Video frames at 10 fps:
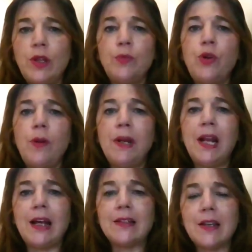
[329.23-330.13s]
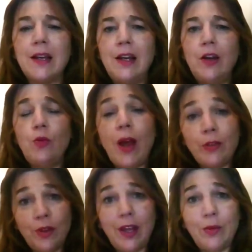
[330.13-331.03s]
with apremilast
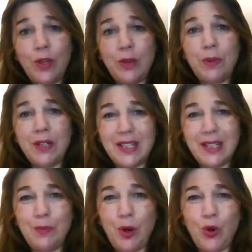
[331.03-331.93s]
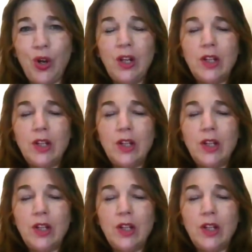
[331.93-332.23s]
rather than with placebo.